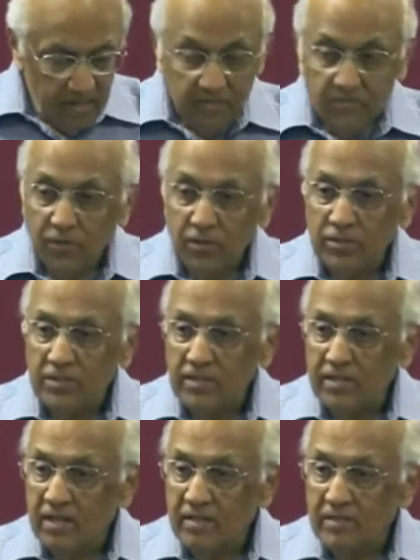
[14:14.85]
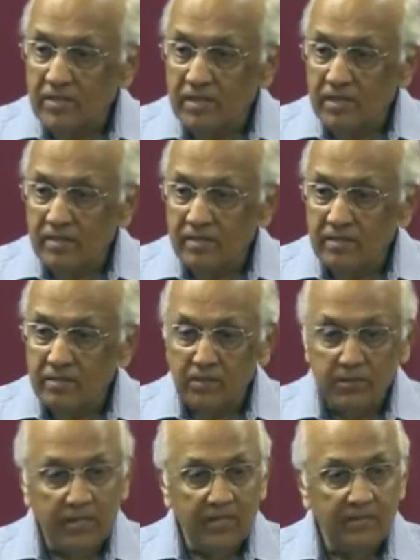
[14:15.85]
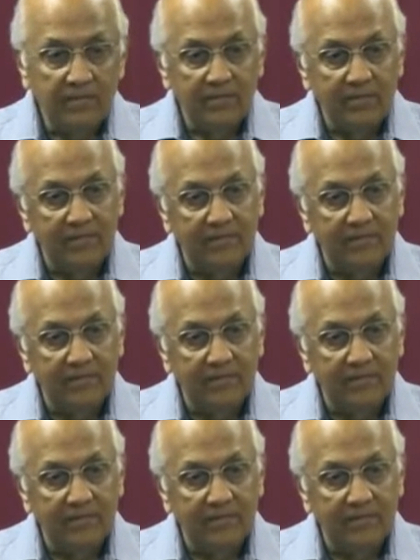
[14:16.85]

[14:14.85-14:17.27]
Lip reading: unfortunately, I'm intelligent. What do I do?